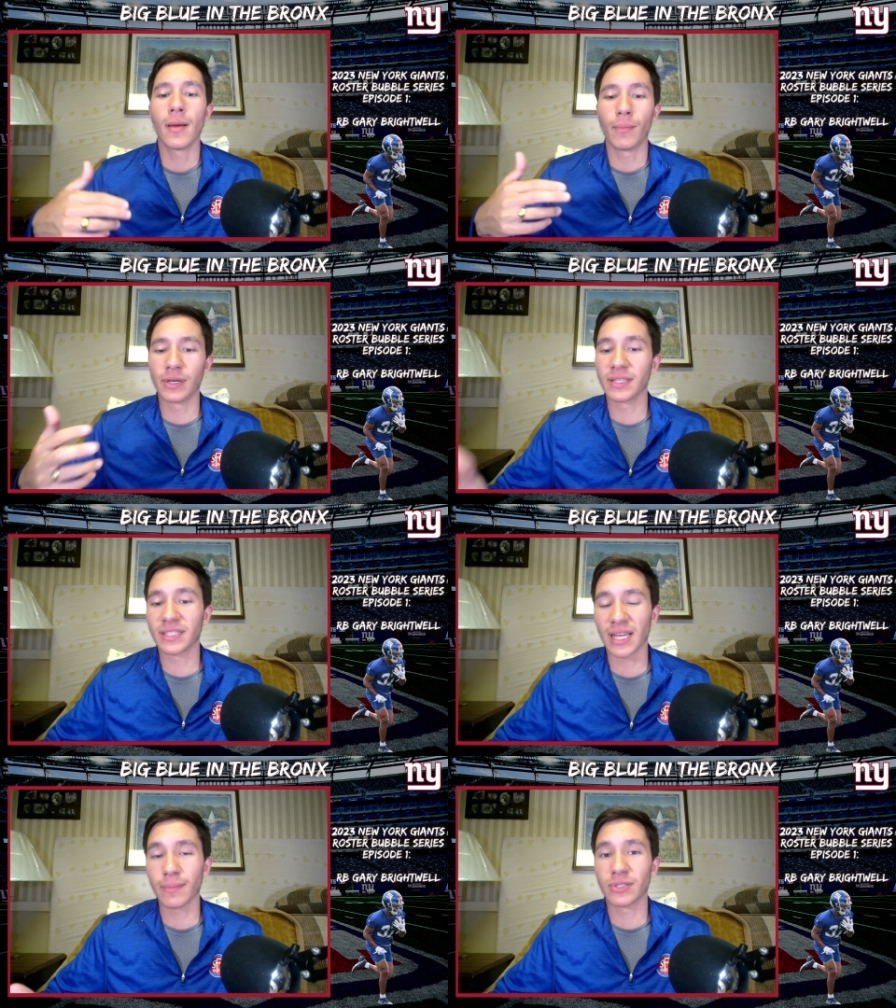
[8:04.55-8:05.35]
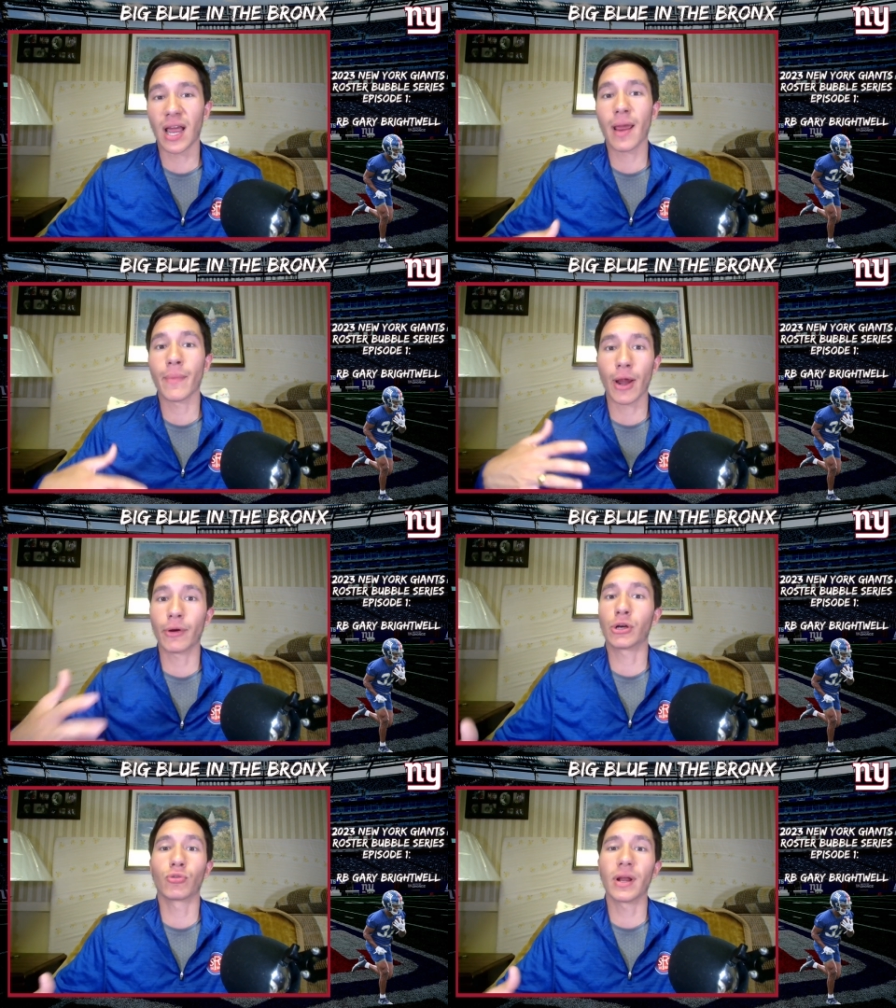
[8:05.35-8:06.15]
But at the same time,
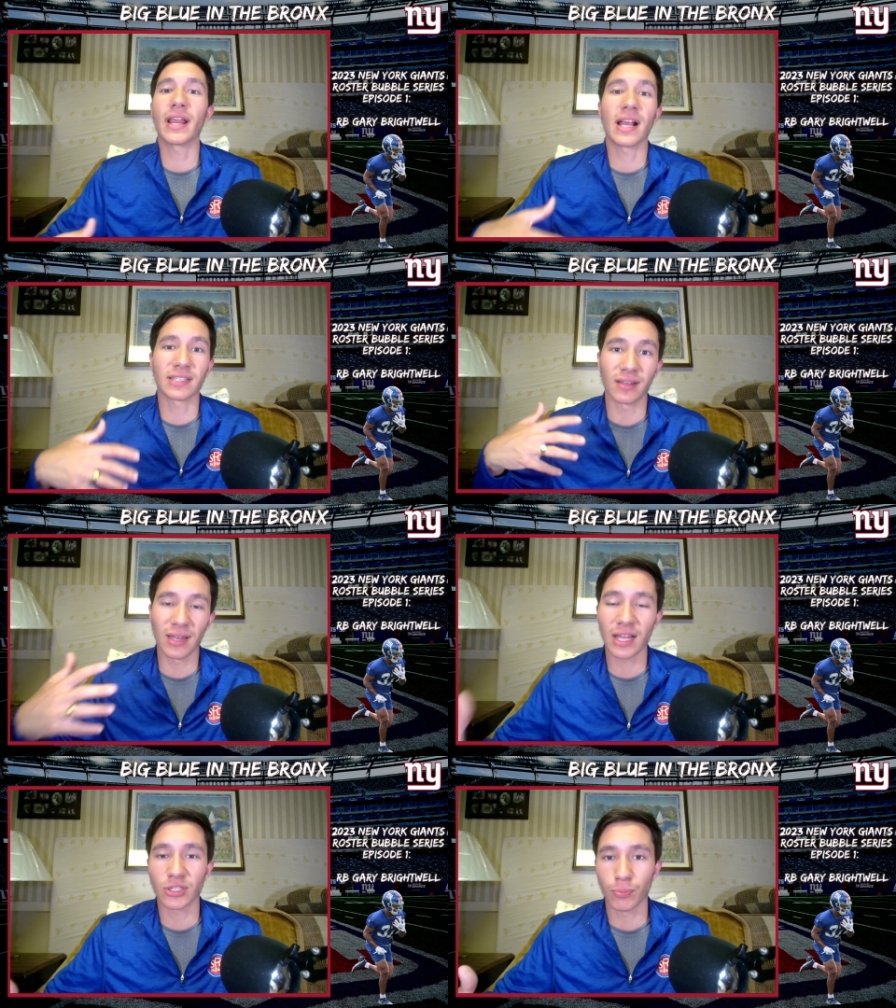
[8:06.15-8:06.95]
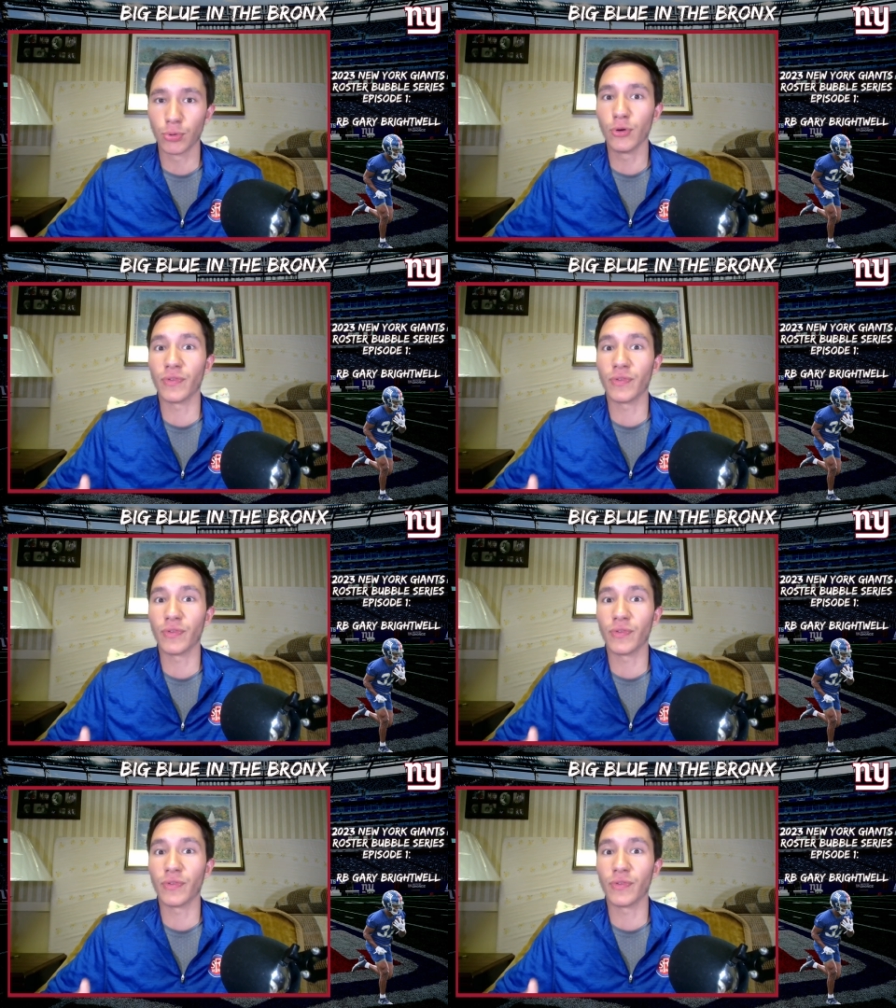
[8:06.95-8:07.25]
Eric Gray has a lot to prove,